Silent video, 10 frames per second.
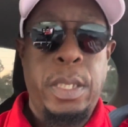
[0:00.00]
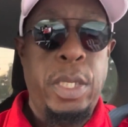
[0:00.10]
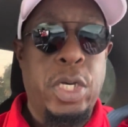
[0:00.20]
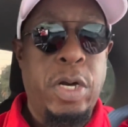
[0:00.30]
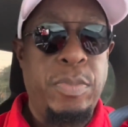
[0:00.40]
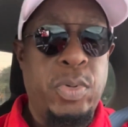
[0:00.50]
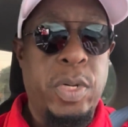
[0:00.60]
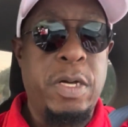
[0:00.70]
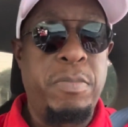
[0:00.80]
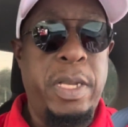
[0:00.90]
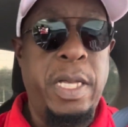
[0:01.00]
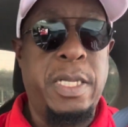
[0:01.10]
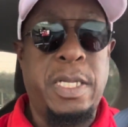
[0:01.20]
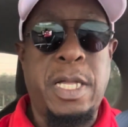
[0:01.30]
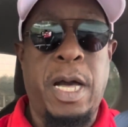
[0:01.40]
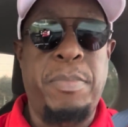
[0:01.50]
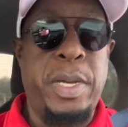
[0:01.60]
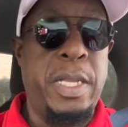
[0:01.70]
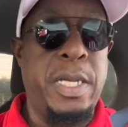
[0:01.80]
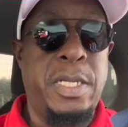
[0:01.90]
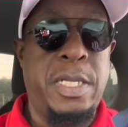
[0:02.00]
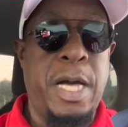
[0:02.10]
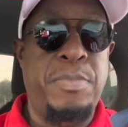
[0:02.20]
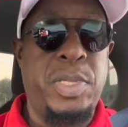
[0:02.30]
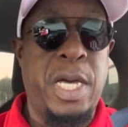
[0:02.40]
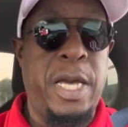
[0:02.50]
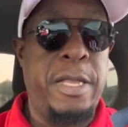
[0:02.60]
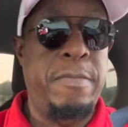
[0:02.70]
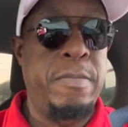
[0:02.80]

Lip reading: Come to a complete stop at this stop sign.